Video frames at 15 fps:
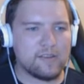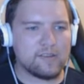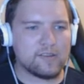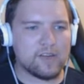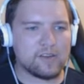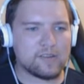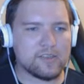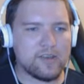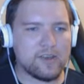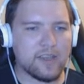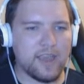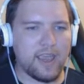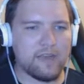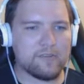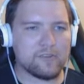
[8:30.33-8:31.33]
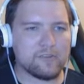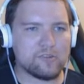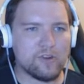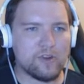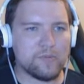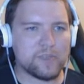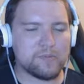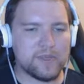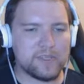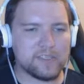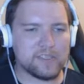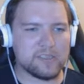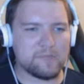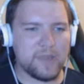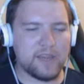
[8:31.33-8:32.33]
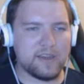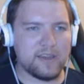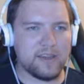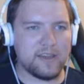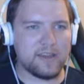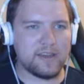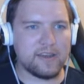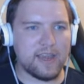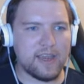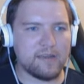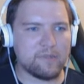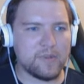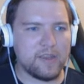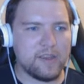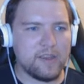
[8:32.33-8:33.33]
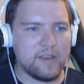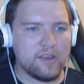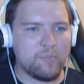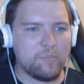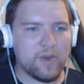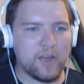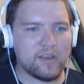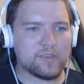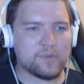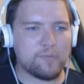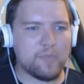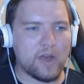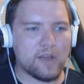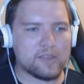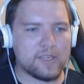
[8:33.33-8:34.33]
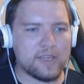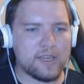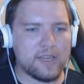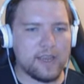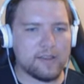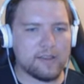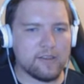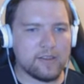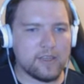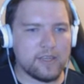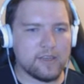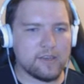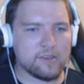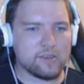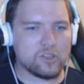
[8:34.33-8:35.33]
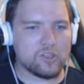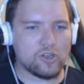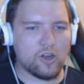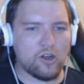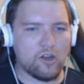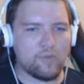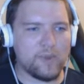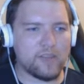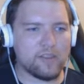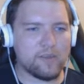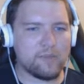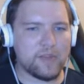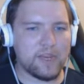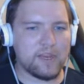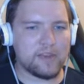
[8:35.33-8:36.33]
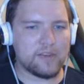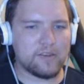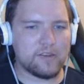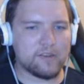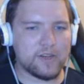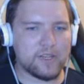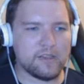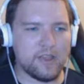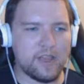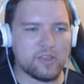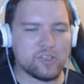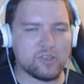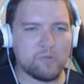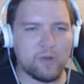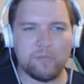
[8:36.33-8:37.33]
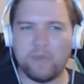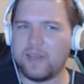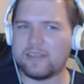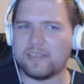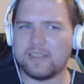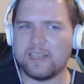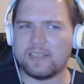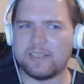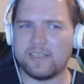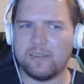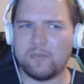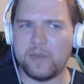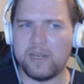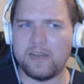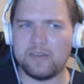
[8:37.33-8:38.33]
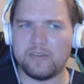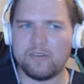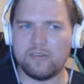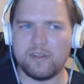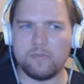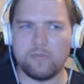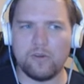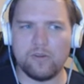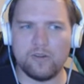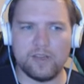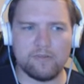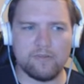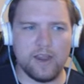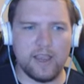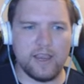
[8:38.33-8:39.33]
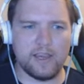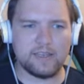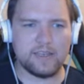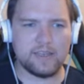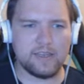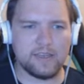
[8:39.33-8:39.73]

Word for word: talk to Nugget after Jerome has been suspended. Yeah. Bugs, Monty, and Lily should all be eliminated during lunch. Well, Bugs gets eliminated during the morning, right?